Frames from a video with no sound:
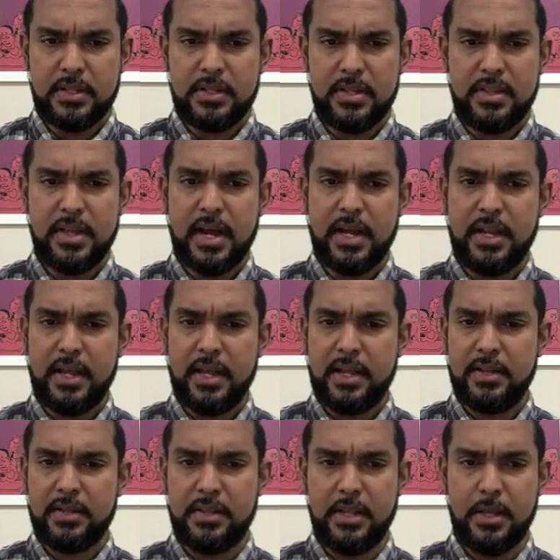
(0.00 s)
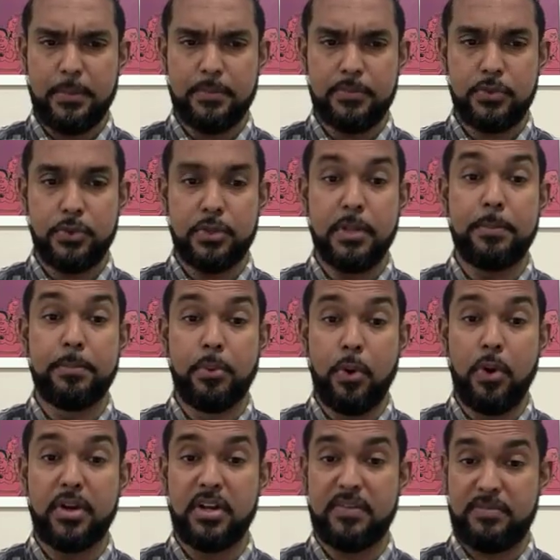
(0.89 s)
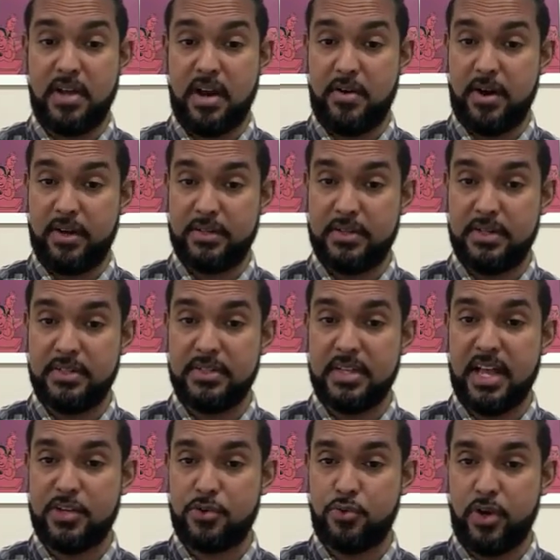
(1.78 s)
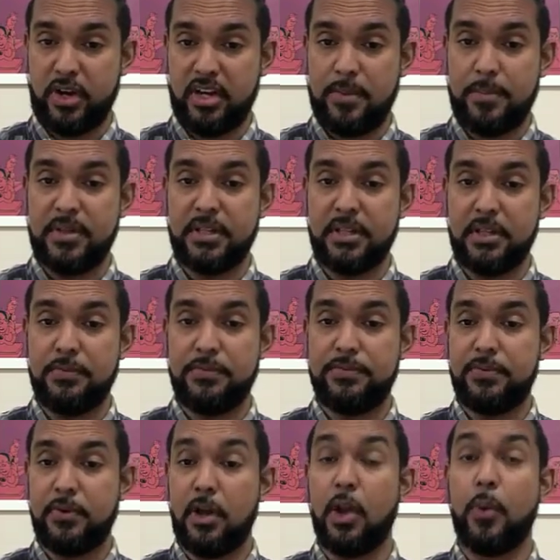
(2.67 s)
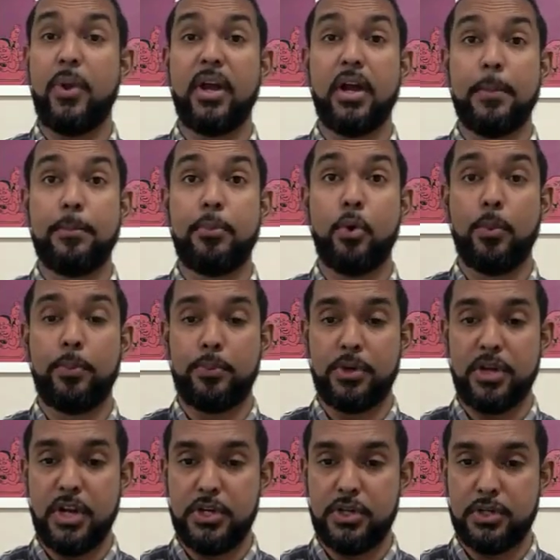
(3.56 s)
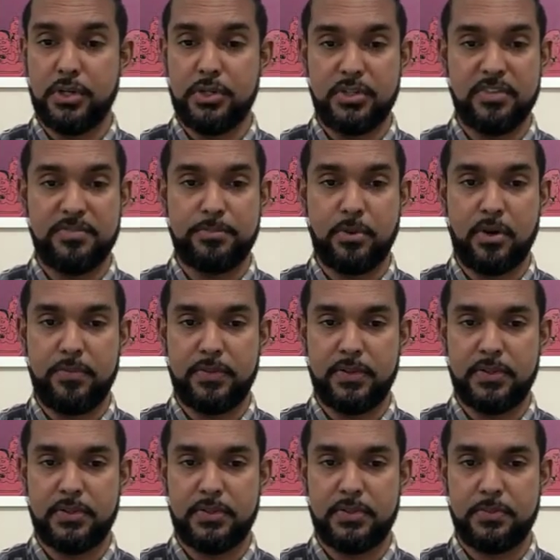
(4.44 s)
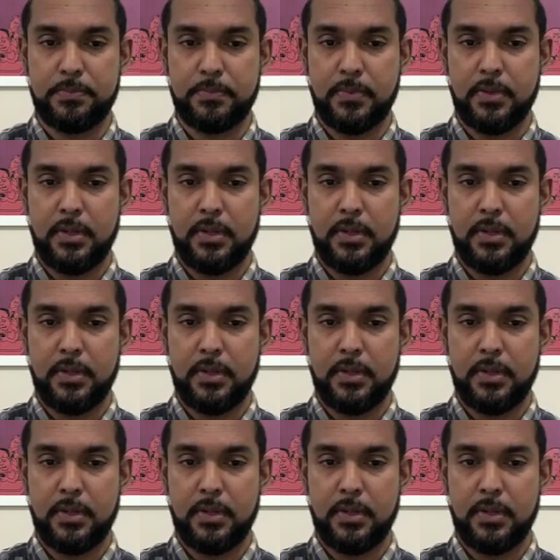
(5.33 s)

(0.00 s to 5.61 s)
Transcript: to that end, the board of directors has recommended the following appropriations of profits.